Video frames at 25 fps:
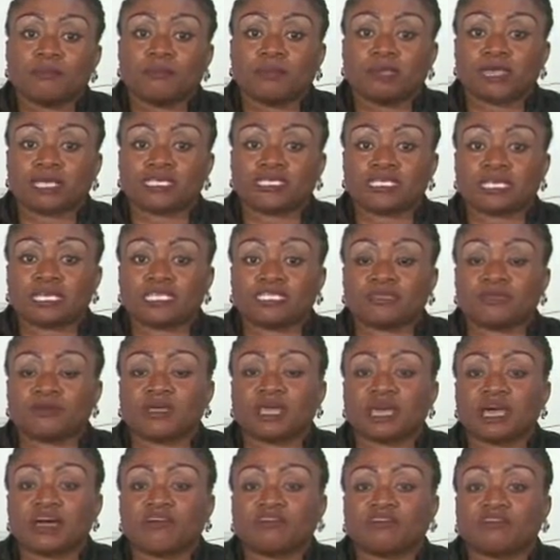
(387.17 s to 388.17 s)
Patients
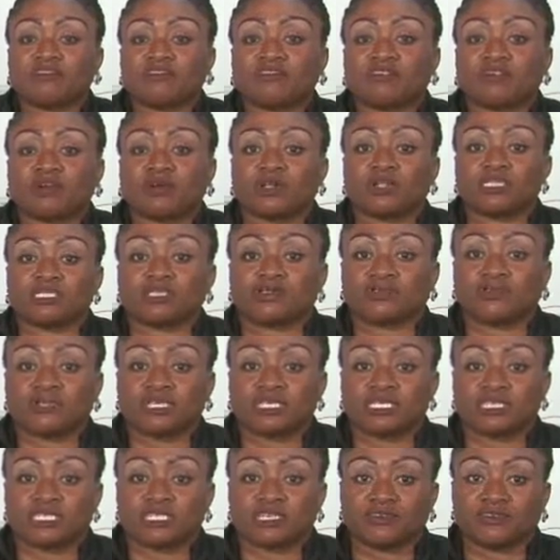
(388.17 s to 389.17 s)
may have difficulty
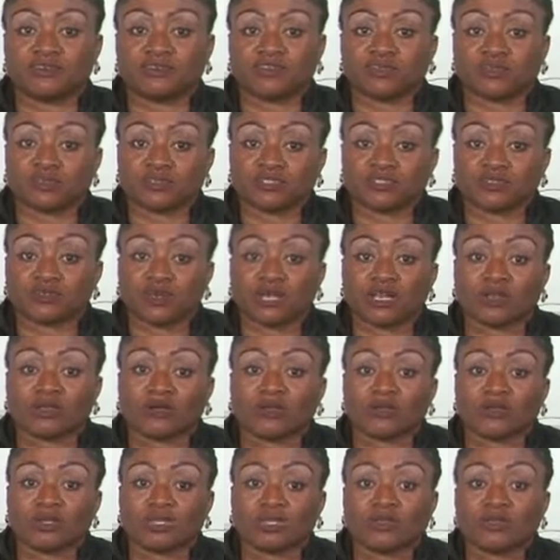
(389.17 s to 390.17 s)
with chewing or
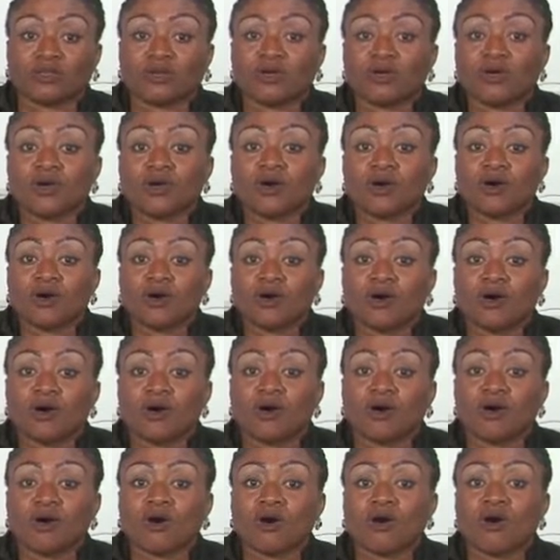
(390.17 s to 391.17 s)
swallowing,
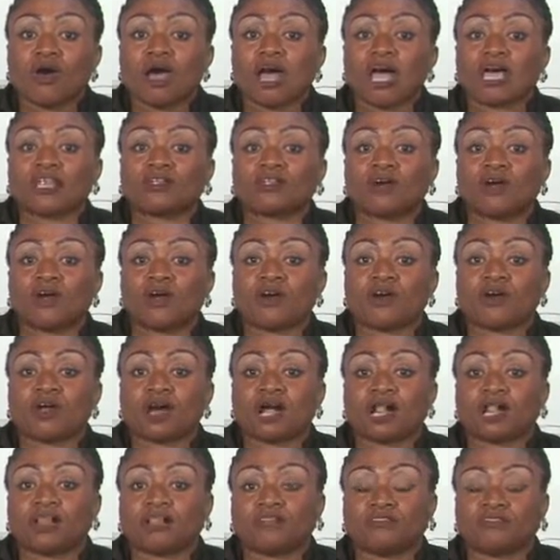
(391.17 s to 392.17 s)
or an
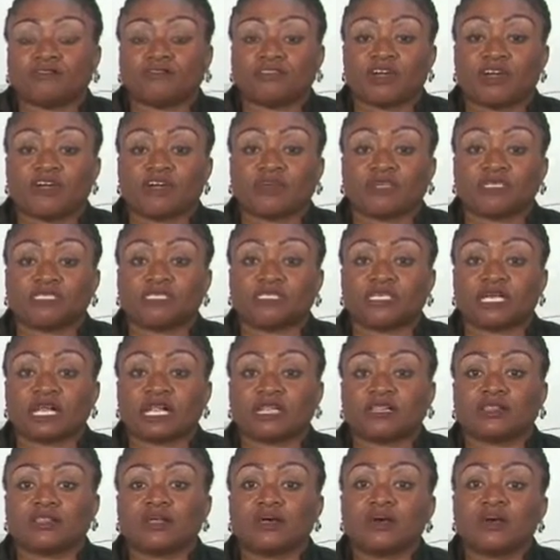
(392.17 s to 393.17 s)
oral,
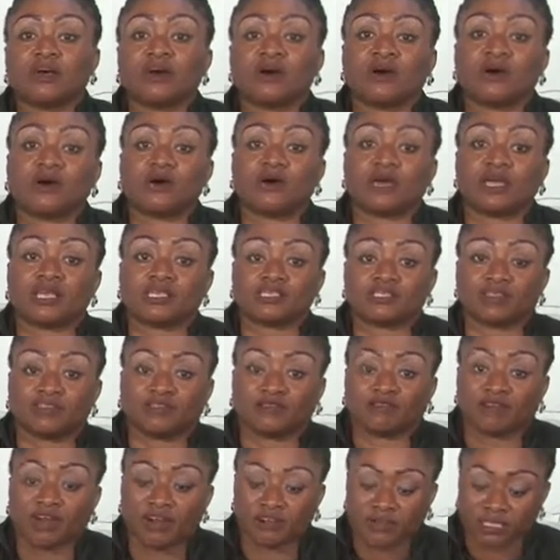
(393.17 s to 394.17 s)
pharyngeal, or
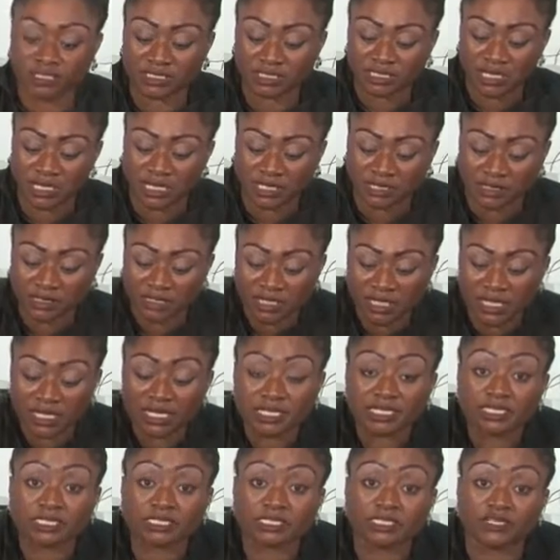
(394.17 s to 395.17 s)
esopharyngeal
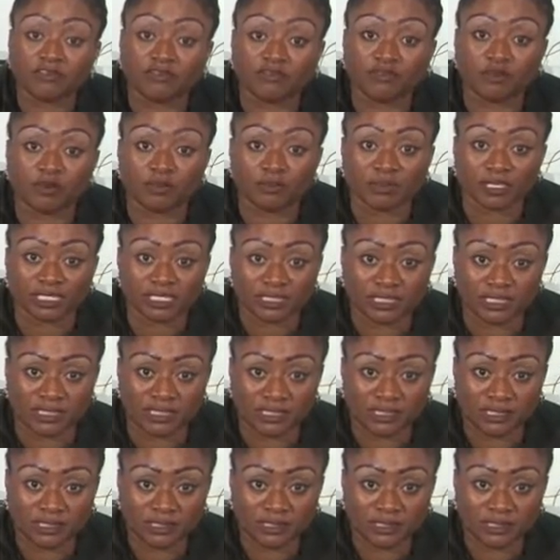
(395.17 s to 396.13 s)
deformity.